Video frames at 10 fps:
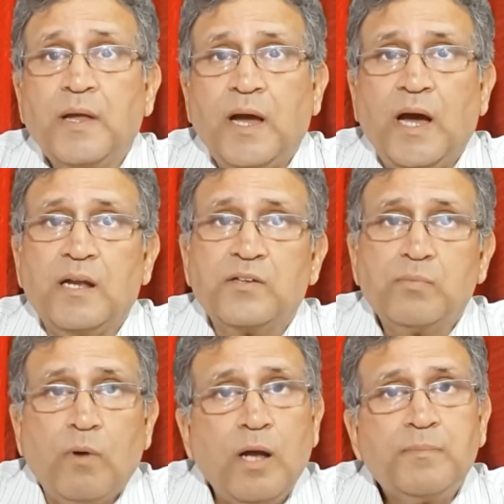and a
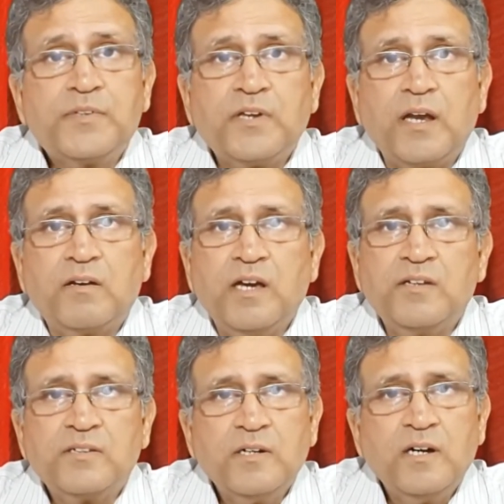small
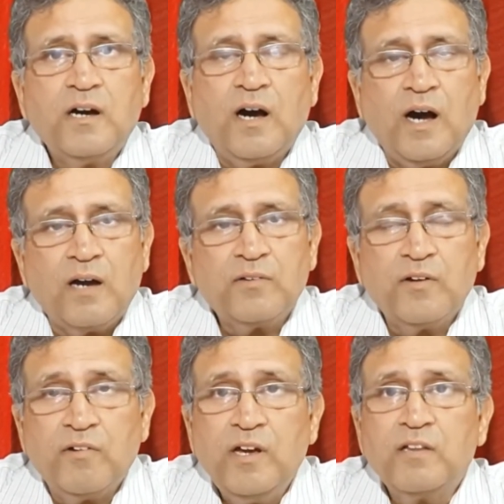percentage are the
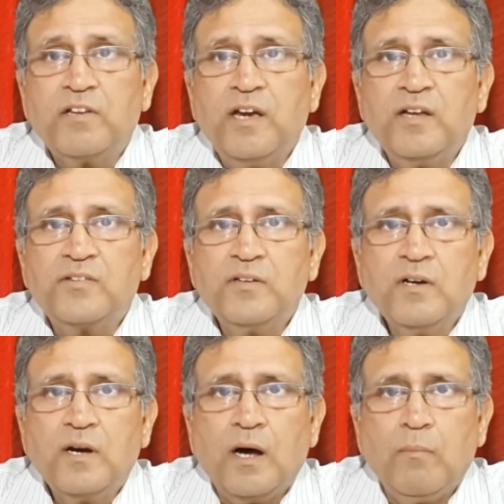real things
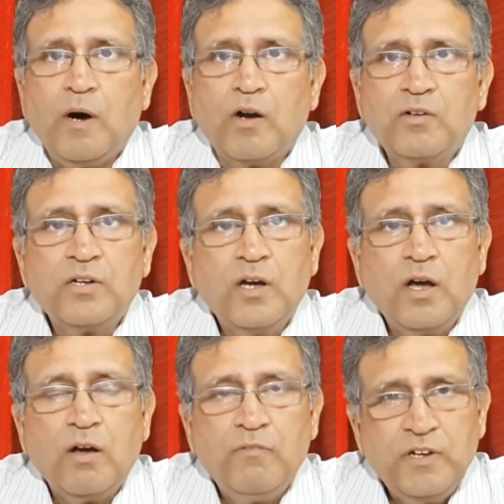about
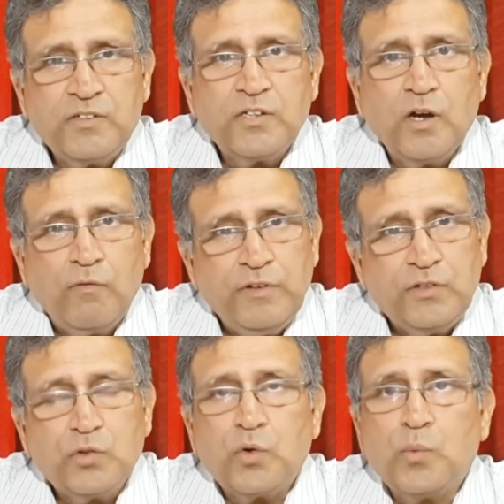which we
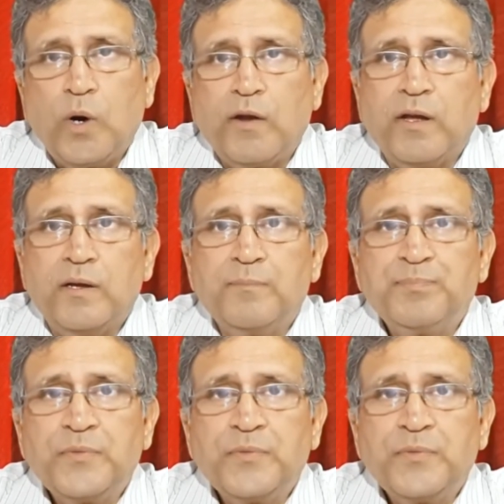should worry.